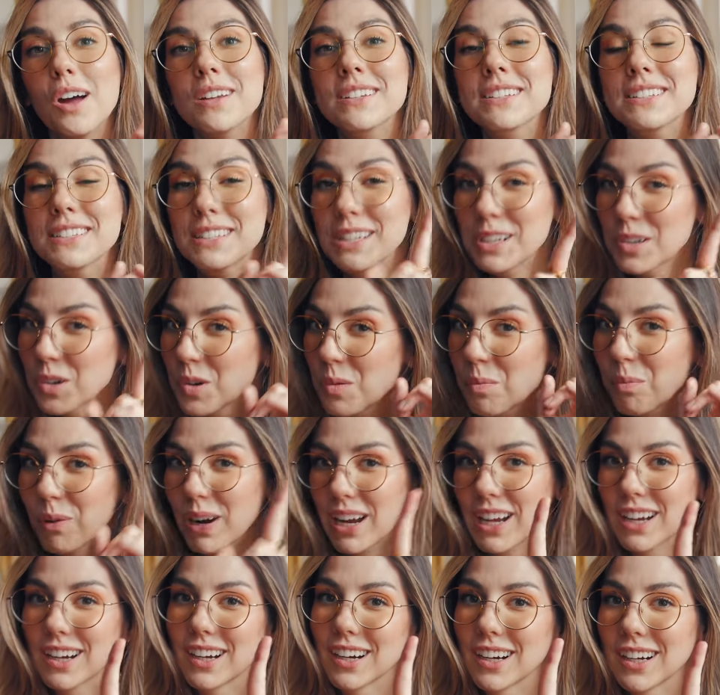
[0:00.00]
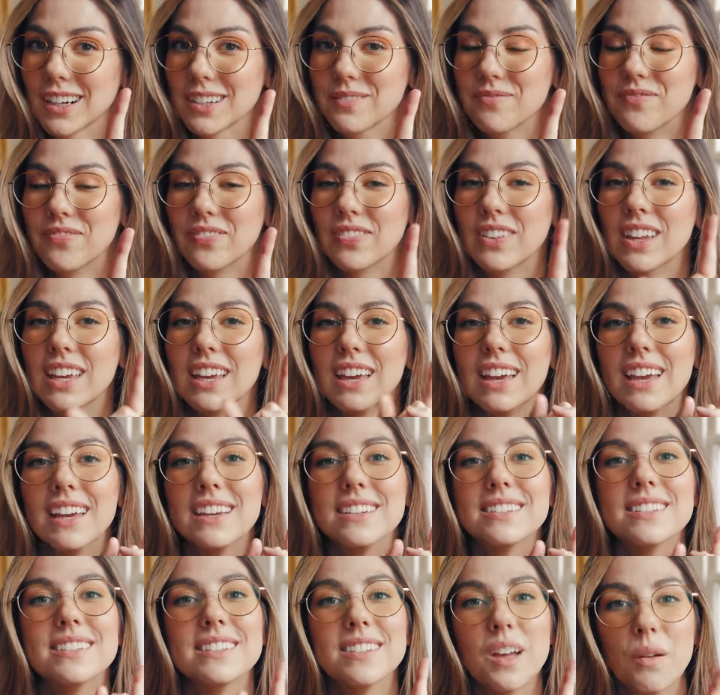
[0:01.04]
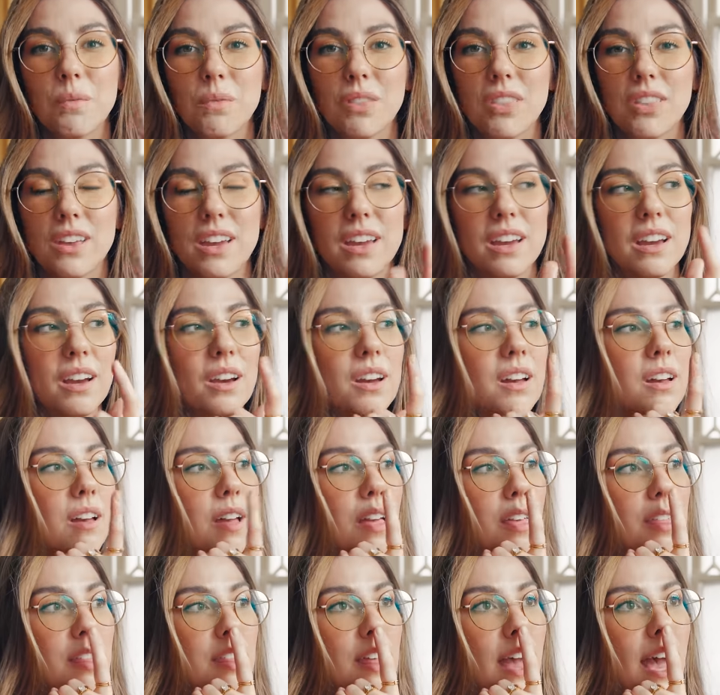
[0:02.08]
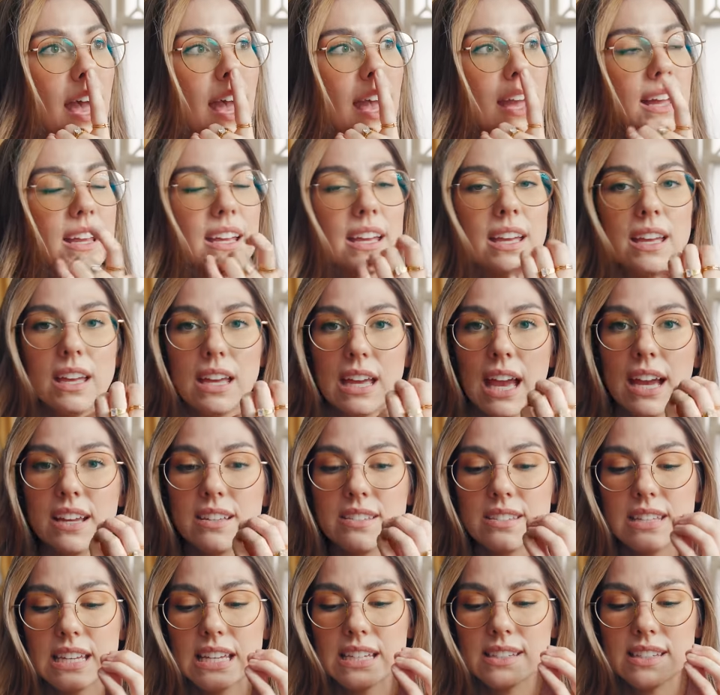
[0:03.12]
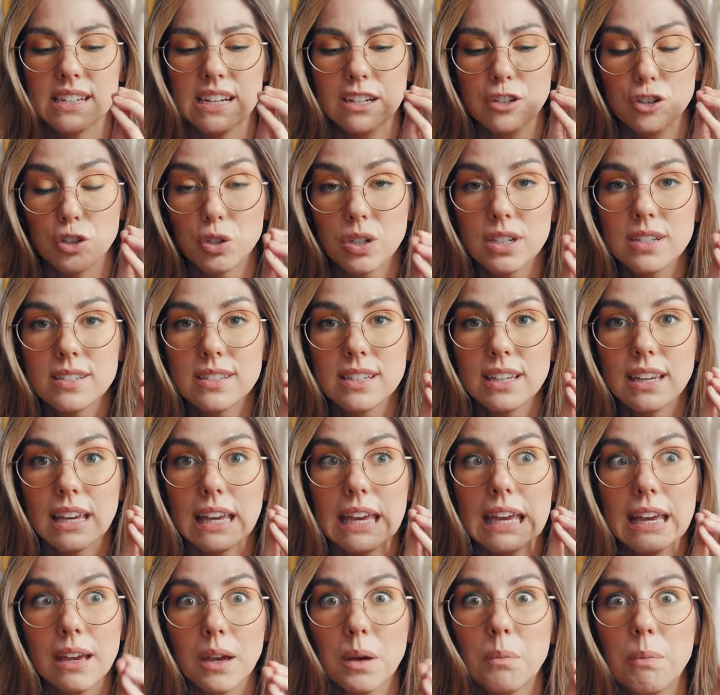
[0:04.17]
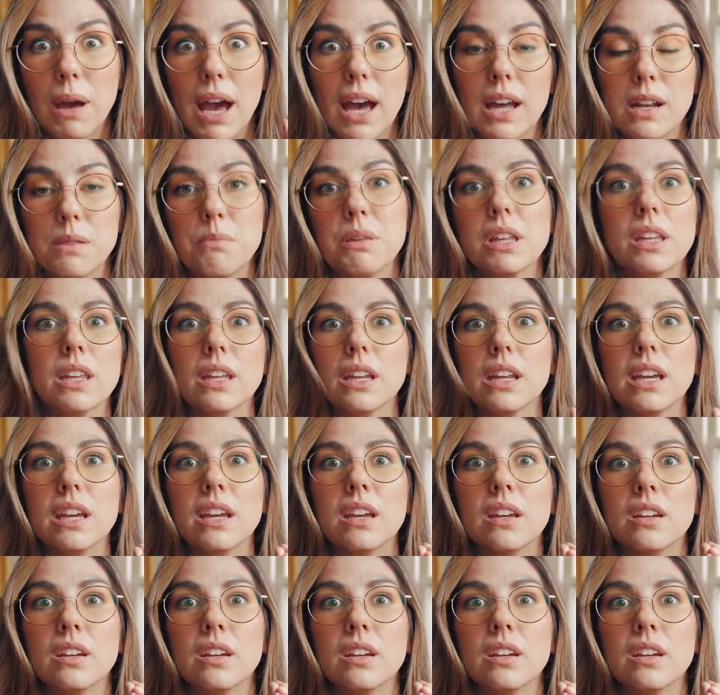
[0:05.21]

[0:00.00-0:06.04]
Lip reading: deal breaker is something that is an intrinsic incompatibility.